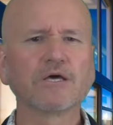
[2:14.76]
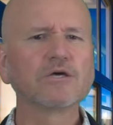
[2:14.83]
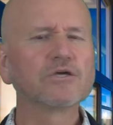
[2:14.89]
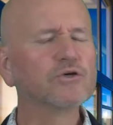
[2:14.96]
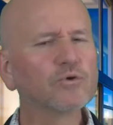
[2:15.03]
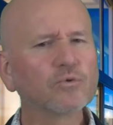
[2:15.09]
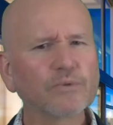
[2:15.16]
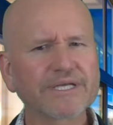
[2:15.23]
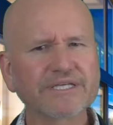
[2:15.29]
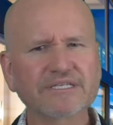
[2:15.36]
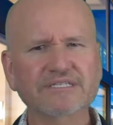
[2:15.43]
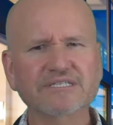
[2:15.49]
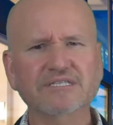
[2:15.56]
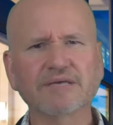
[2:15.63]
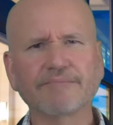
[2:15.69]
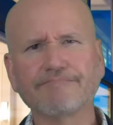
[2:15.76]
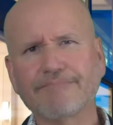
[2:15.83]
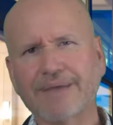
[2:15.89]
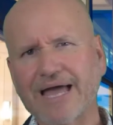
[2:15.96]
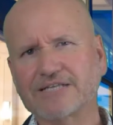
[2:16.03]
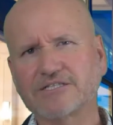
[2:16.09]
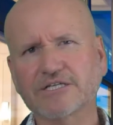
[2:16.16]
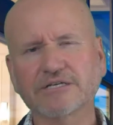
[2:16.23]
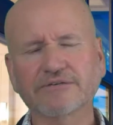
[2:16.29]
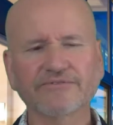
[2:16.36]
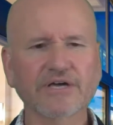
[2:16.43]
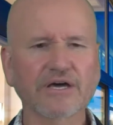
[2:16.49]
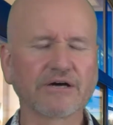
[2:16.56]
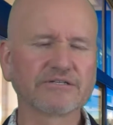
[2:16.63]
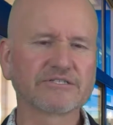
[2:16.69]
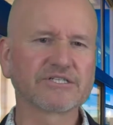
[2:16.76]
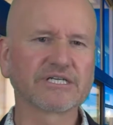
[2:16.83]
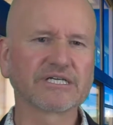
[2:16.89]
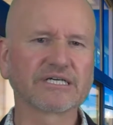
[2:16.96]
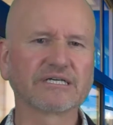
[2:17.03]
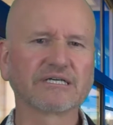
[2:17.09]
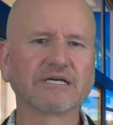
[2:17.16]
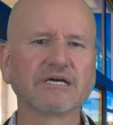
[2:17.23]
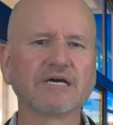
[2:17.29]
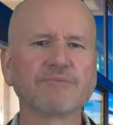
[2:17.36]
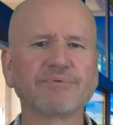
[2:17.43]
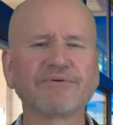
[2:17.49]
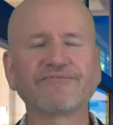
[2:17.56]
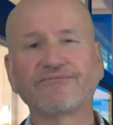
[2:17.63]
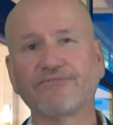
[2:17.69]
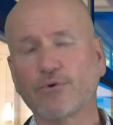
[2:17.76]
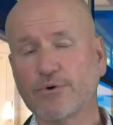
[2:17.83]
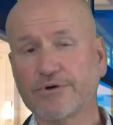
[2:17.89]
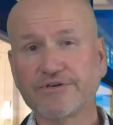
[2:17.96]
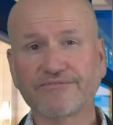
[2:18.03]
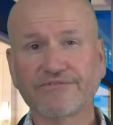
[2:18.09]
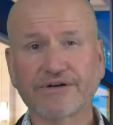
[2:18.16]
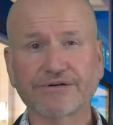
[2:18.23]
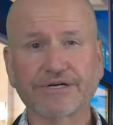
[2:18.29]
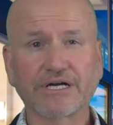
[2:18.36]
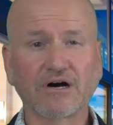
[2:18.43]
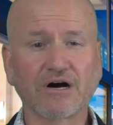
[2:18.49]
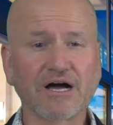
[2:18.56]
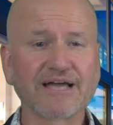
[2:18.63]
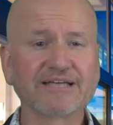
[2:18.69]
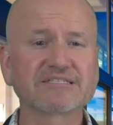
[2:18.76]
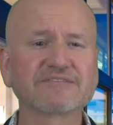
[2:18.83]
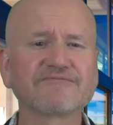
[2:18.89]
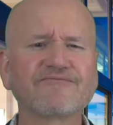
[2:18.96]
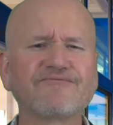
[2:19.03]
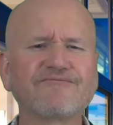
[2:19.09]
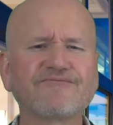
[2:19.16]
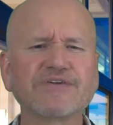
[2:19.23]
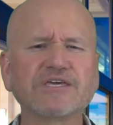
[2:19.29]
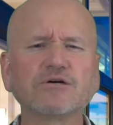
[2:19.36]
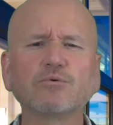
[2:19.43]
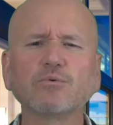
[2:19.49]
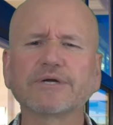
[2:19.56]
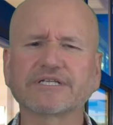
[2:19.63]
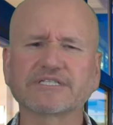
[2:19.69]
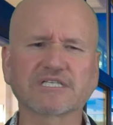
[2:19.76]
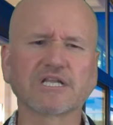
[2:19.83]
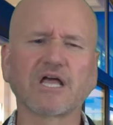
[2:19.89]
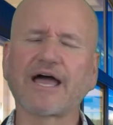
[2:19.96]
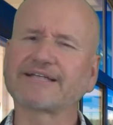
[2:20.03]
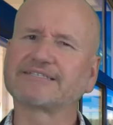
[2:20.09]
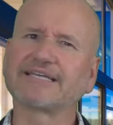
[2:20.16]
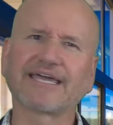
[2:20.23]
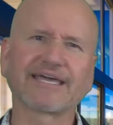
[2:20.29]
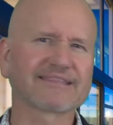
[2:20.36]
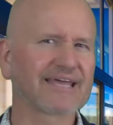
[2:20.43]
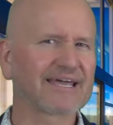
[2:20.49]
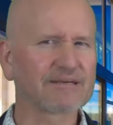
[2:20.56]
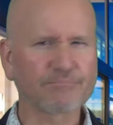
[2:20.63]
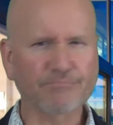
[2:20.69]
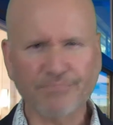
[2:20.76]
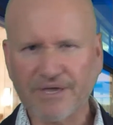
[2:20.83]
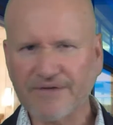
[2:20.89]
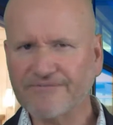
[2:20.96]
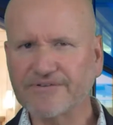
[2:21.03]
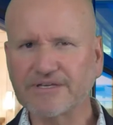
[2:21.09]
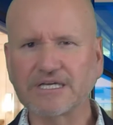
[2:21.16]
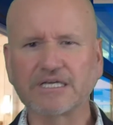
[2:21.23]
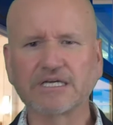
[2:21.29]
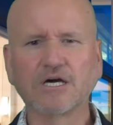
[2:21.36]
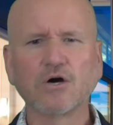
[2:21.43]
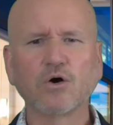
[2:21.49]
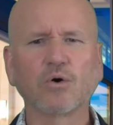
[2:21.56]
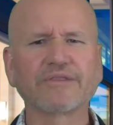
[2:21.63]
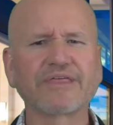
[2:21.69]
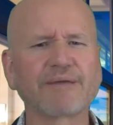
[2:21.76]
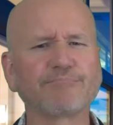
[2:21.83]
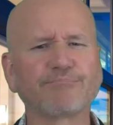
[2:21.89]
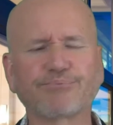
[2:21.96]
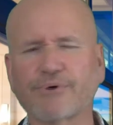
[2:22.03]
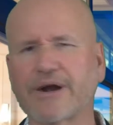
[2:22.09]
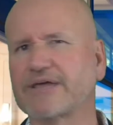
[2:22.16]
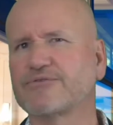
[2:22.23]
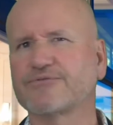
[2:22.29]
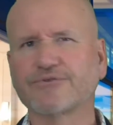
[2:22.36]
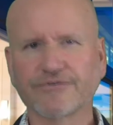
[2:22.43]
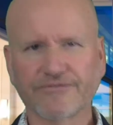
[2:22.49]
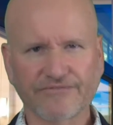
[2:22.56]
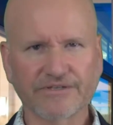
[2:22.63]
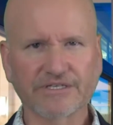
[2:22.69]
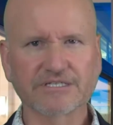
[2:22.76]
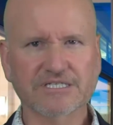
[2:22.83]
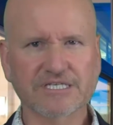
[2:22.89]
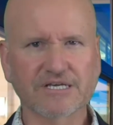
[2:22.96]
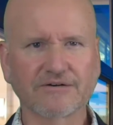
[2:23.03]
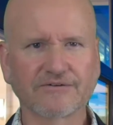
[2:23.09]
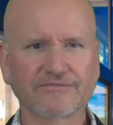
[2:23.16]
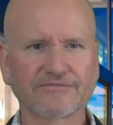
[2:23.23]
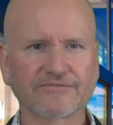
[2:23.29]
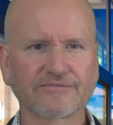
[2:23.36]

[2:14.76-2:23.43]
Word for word: You'll witness the magic of coaching before your very eyes and feel what it's like to get that epiphany or that breakthrough for yourself.